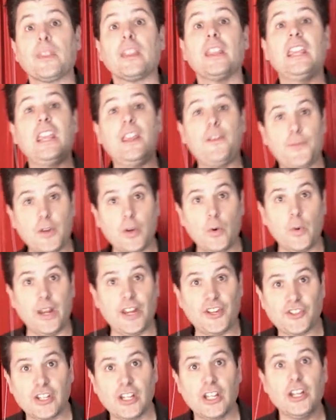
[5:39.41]
If you
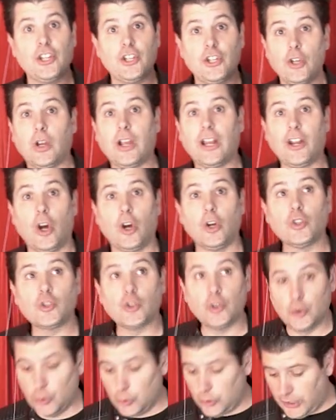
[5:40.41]
wish, you can also
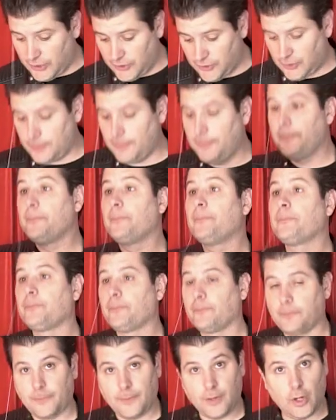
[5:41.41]
do this,
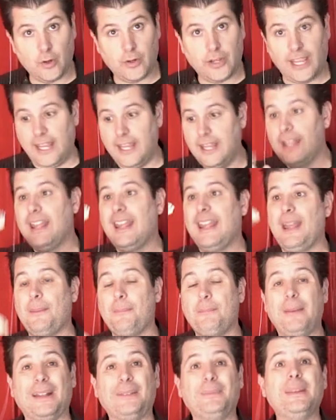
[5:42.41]
okay?
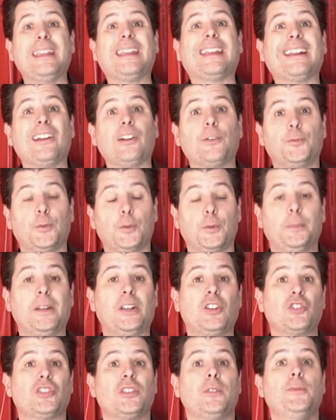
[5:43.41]
But be careful,
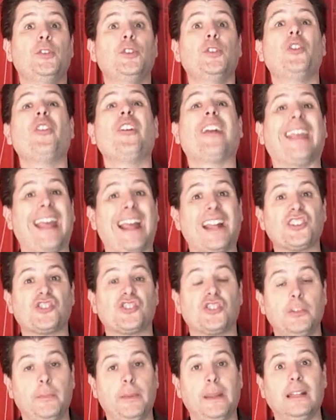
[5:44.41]
because if you don't catch
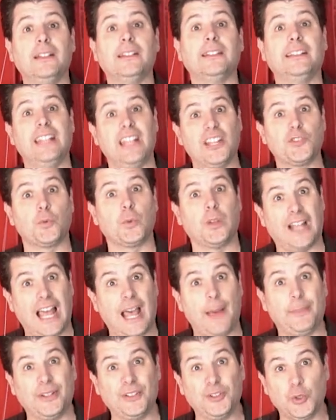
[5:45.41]
the bill, this will
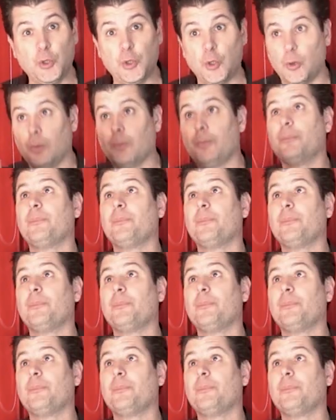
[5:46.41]
happen to you.